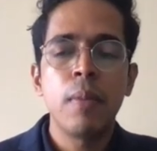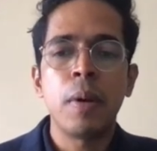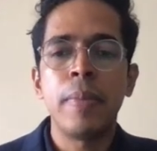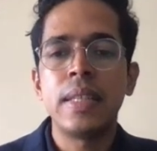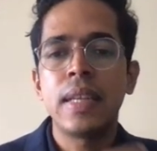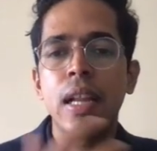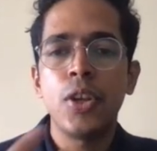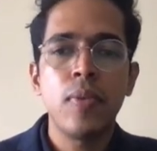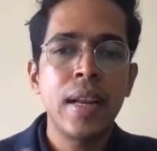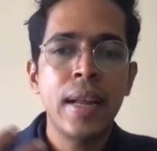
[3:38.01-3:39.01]
But basically,
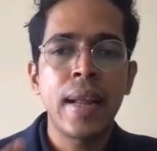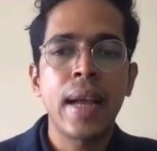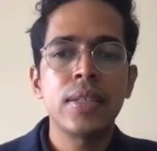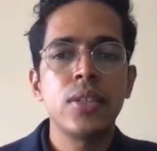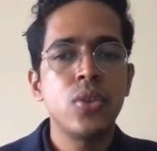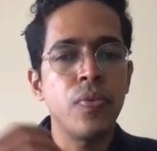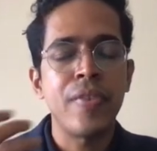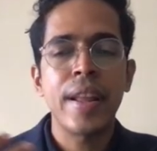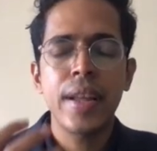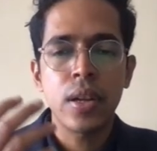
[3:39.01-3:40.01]
you will get access to
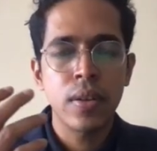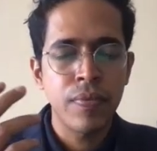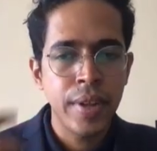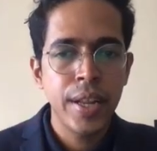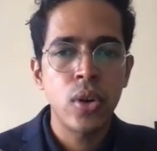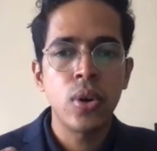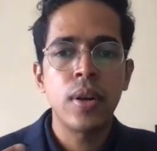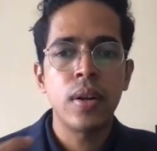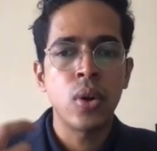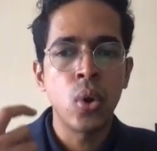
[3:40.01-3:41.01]
very
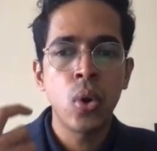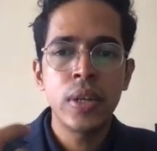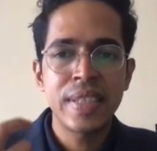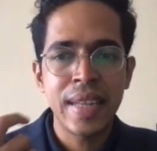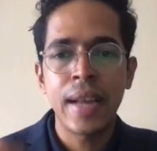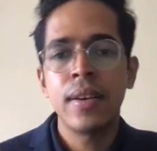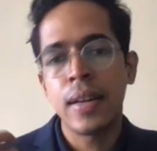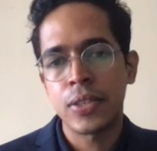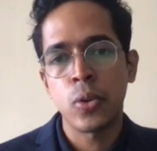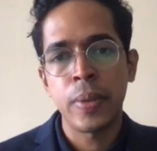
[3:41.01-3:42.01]
good gold
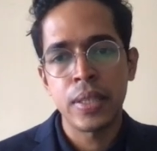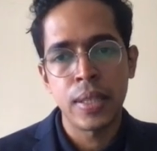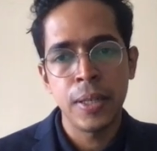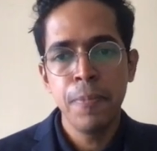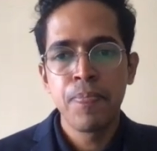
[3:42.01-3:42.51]
standard SOPs here.